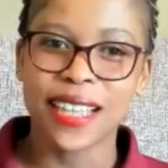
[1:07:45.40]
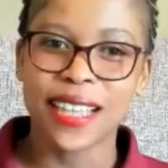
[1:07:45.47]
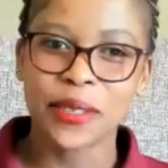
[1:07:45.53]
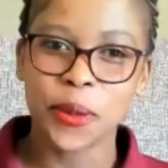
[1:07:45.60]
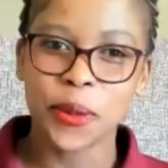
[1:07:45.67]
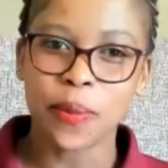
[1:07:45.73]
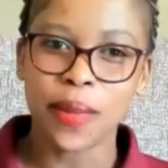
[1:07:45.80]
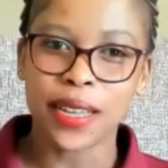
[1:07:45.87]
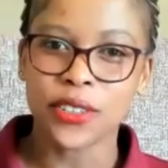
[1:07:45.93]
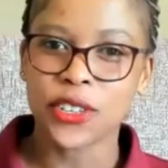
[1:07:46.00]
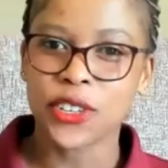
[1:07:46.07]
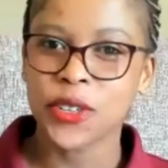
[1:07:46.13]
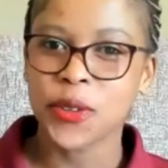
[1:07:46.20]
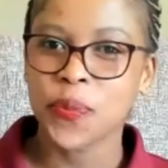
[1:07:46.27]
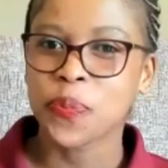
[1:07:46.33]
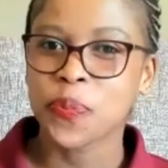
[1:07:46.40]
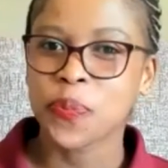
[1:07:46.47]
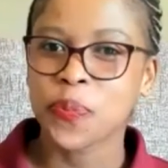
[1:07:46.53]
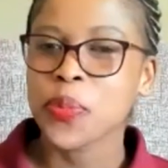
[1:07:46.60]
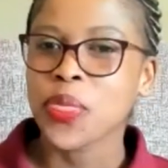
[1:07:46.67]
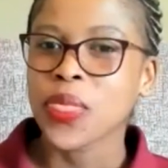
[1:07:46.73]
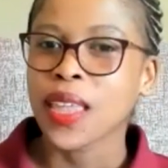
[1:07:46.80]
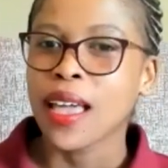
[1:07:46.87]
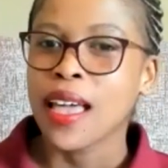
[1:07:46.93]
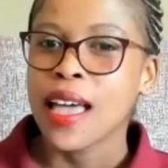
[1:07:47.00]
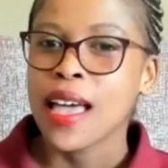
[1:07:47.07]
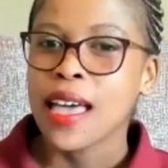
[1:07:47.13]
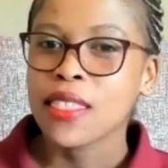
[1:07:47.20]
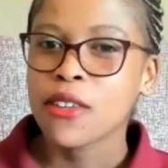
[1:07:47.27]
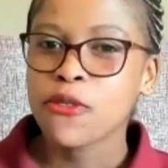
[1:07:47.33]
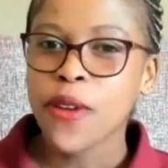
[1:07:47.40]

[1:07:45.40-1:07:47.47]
Thanks so much. The